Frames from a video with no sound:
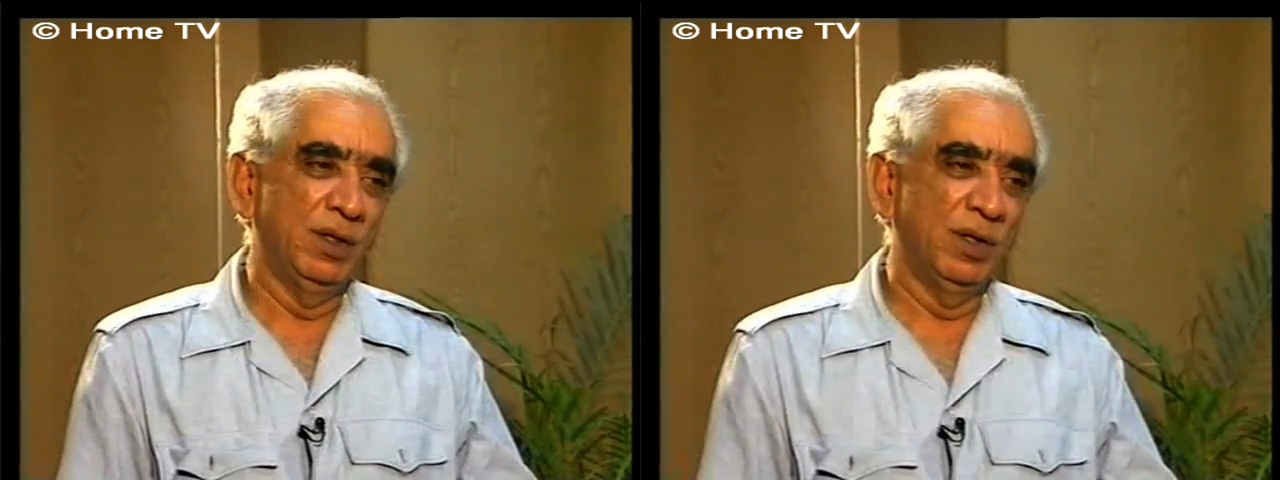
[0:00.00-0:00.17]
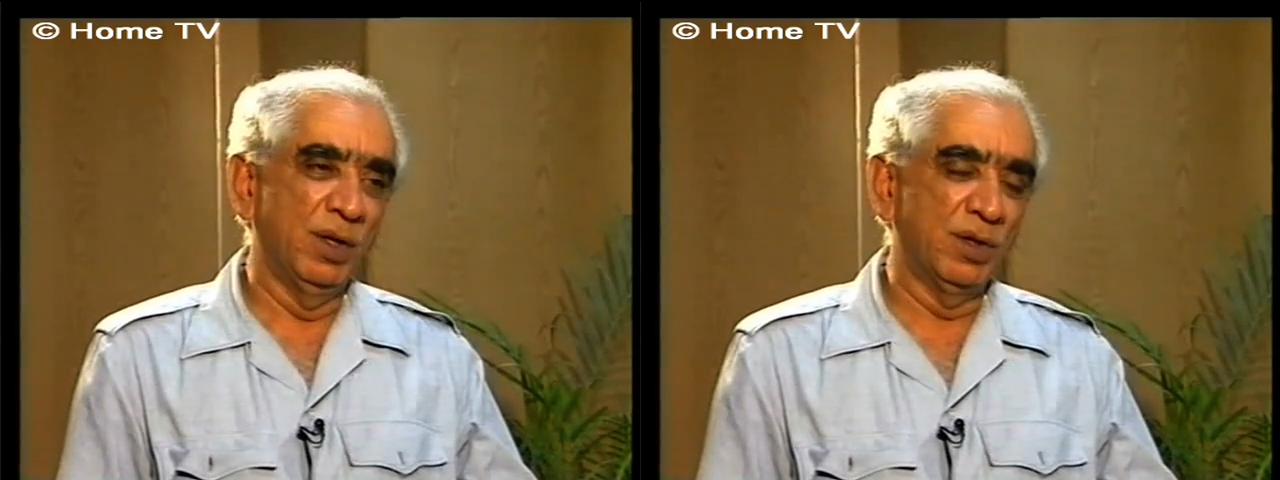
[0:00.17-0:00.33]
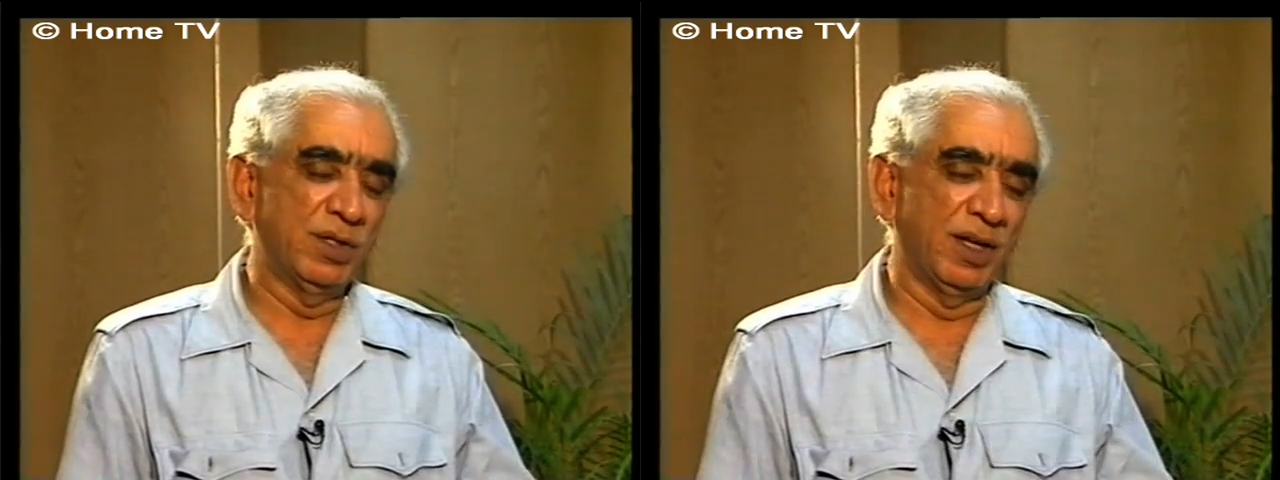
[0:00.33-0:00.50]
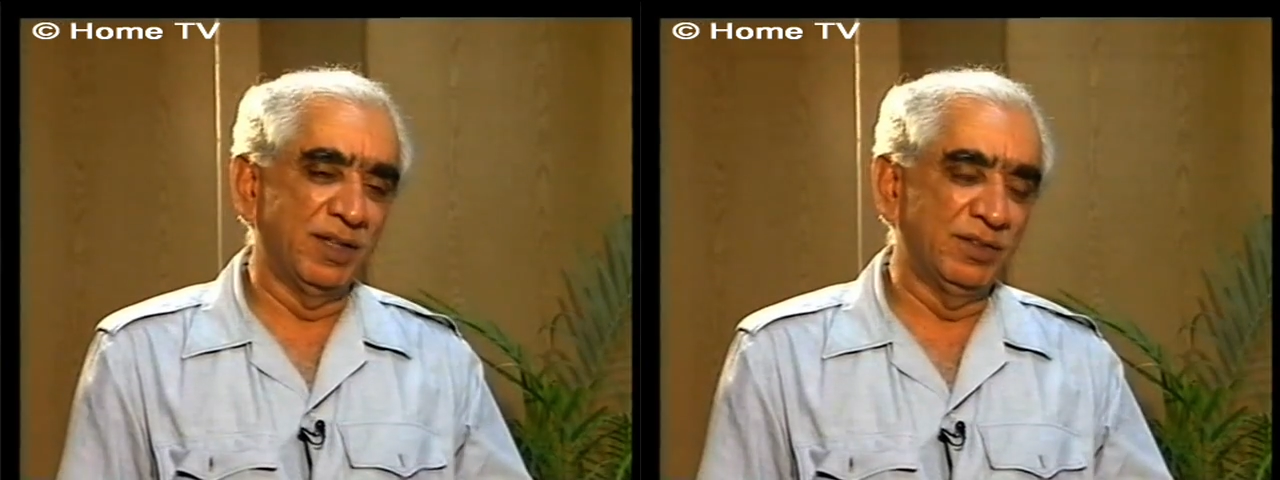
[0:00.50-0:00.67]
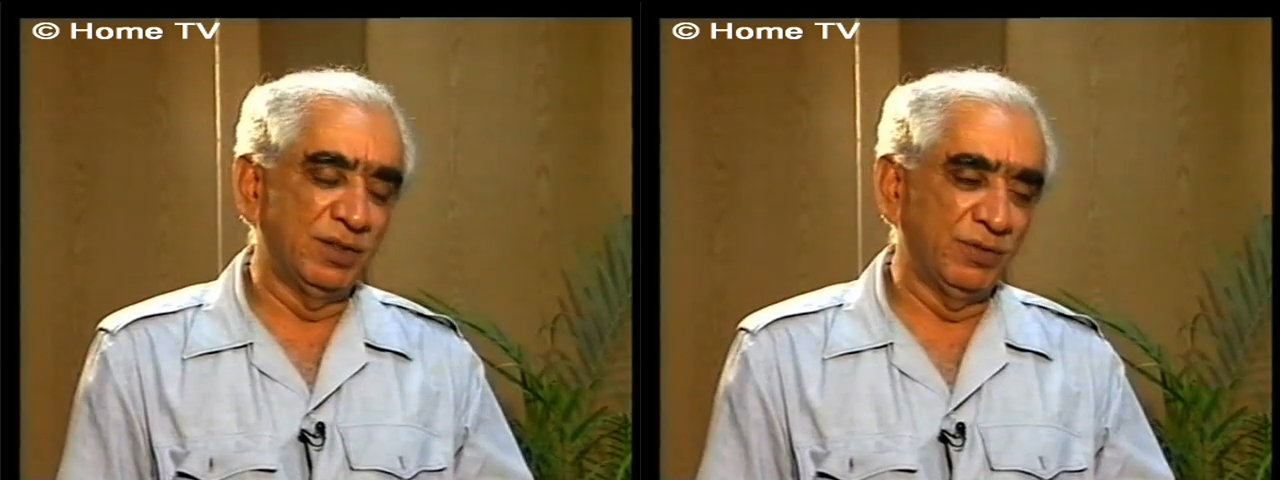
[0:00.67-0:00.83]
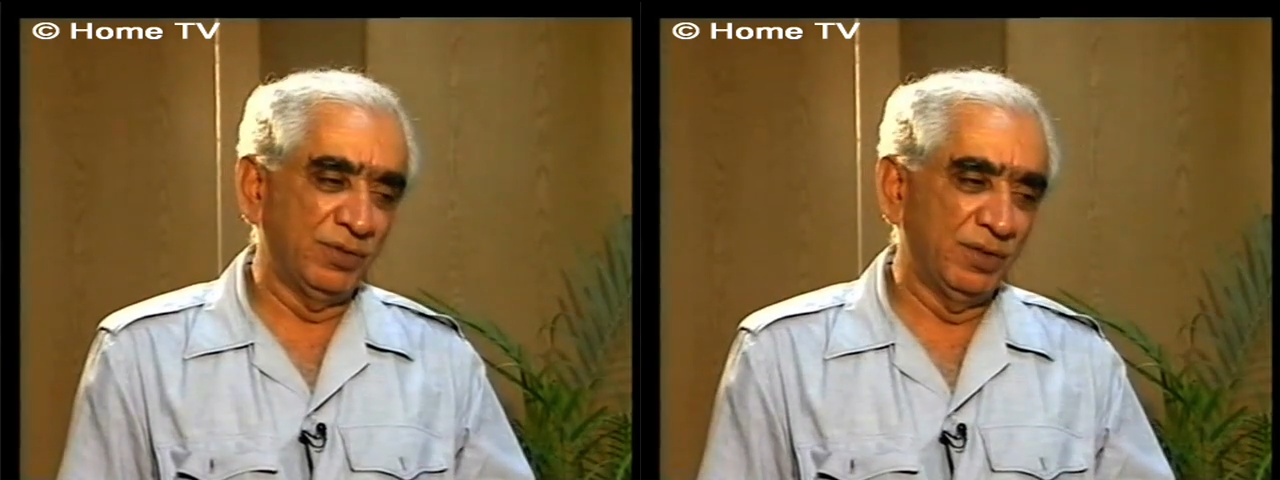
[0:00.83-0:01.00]
not
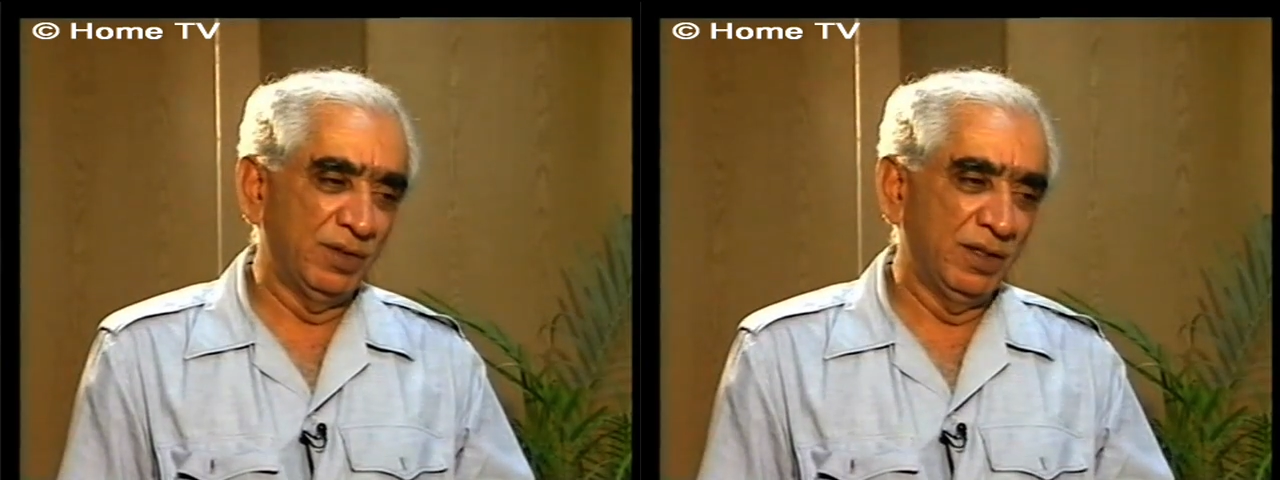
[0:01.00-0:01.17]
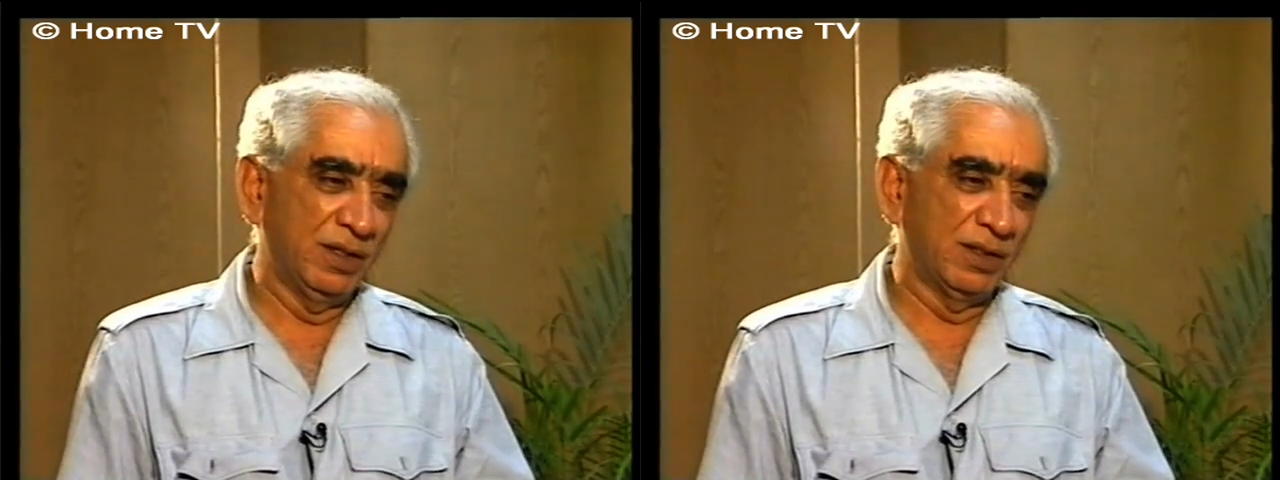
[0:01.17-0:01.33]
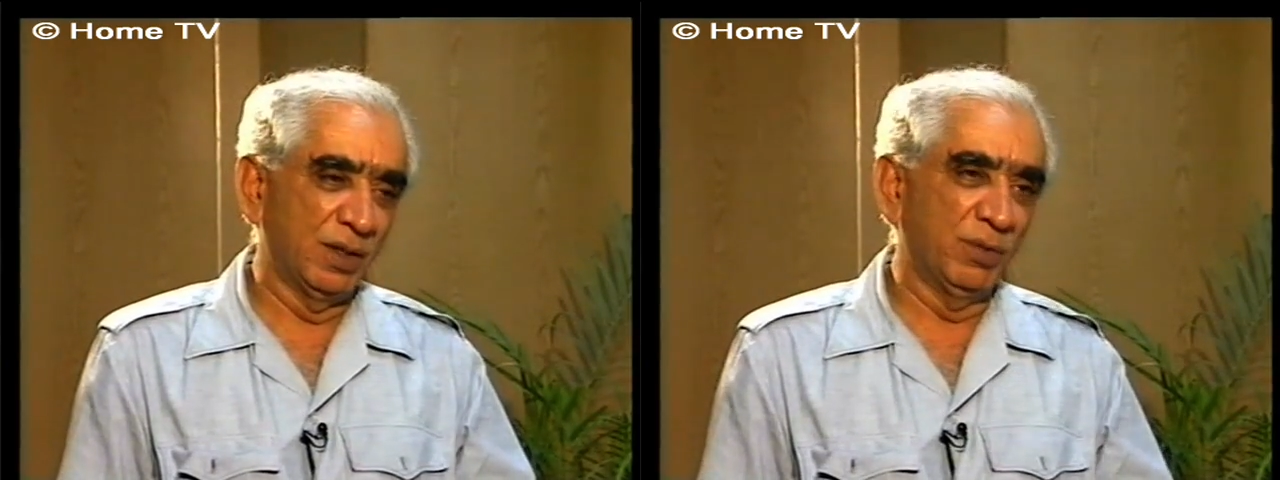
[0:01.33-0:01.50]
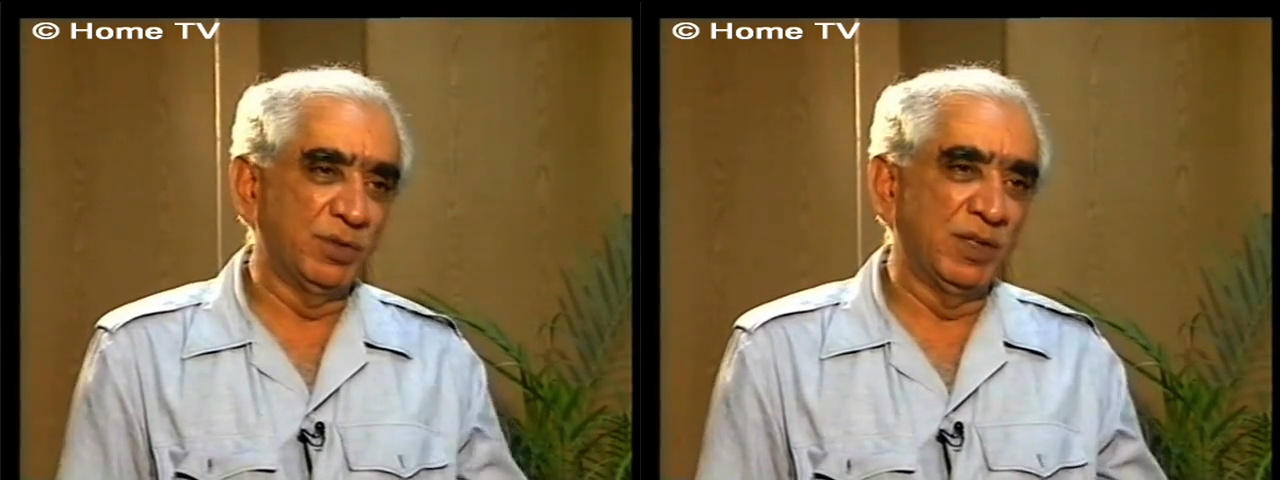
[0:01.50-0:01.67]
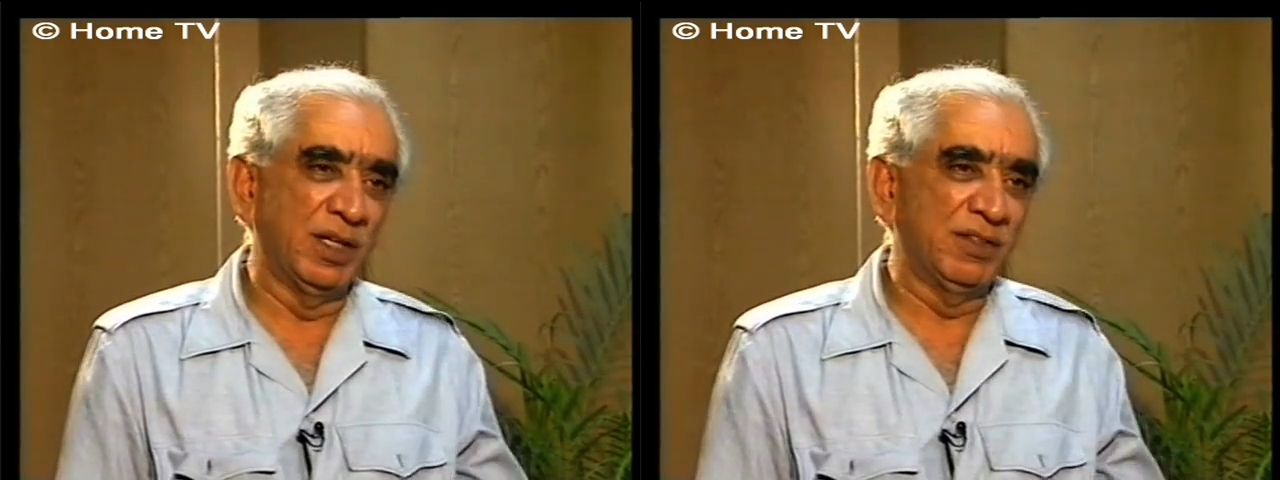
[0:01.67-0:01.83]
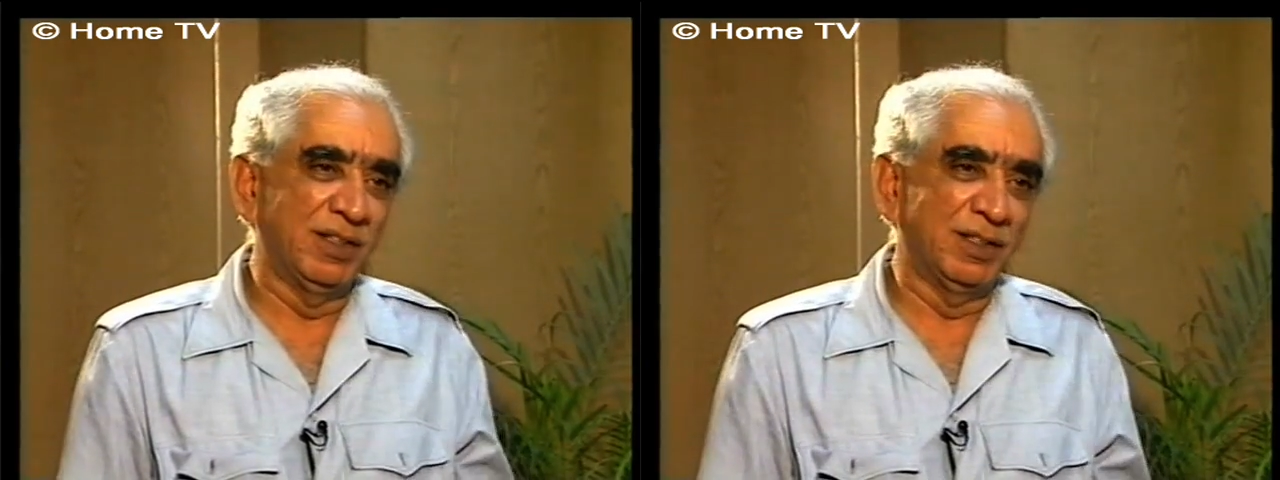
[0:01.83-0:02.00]
as if there
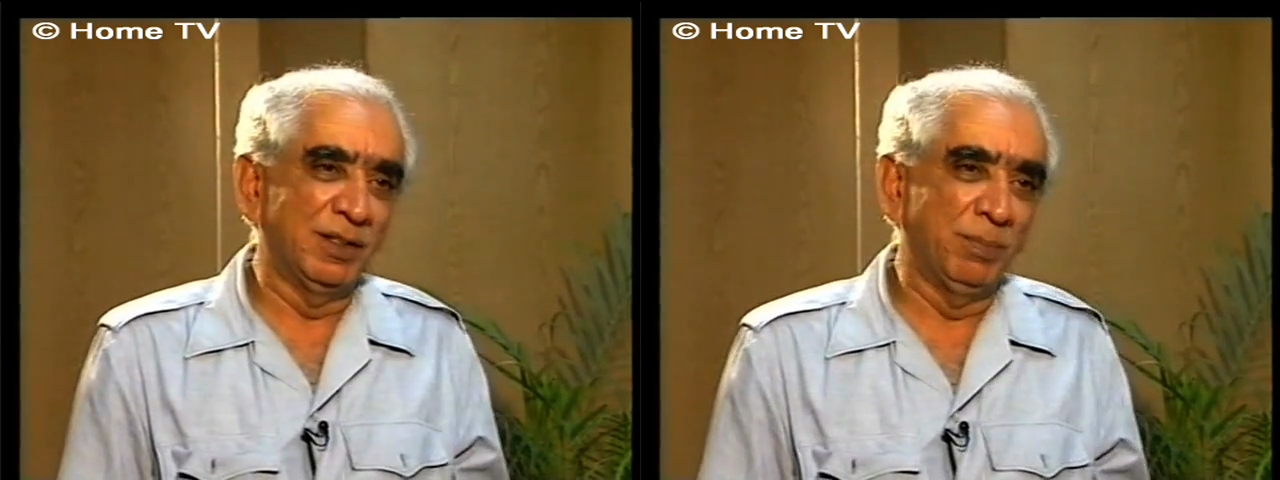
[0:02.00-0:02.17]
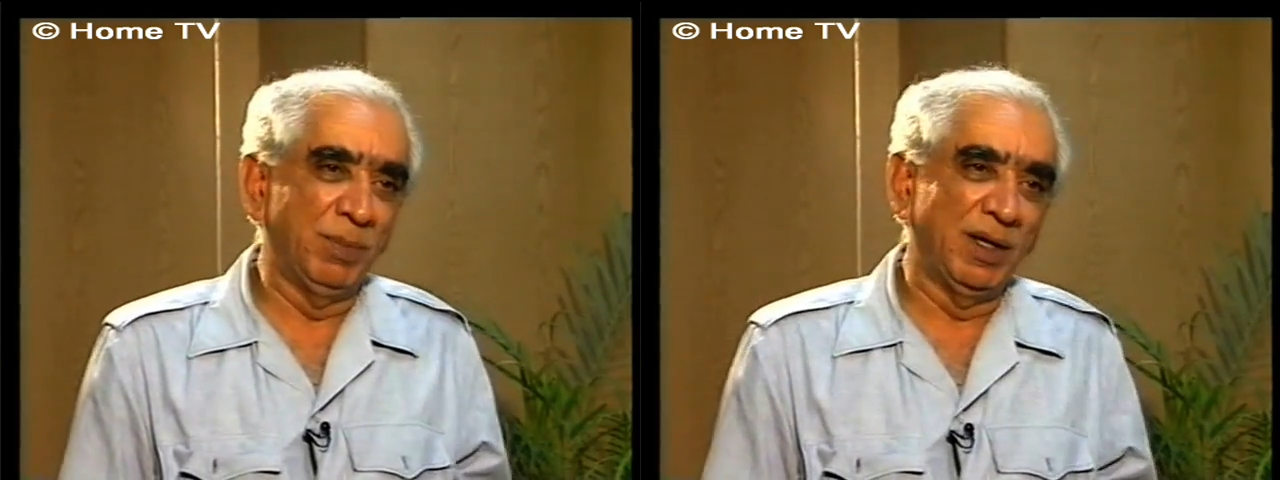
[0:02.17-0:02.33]
was nothing in the